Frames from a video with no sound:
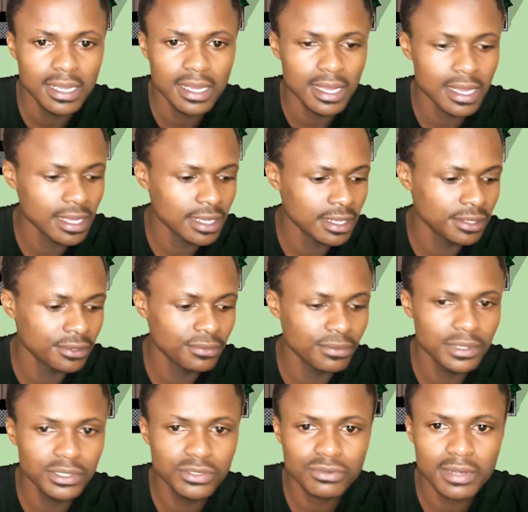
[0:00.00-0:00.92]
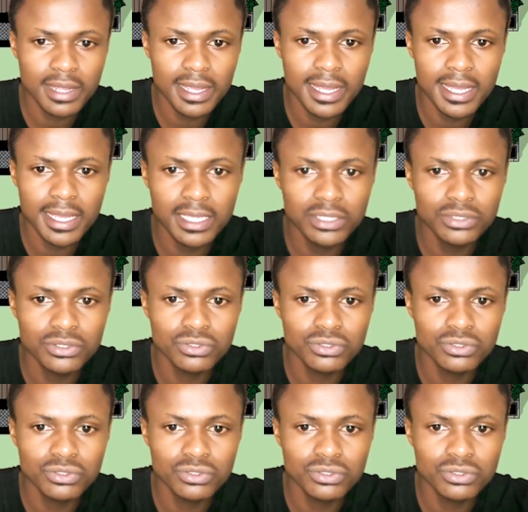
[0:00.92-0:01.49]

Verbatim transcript: And we try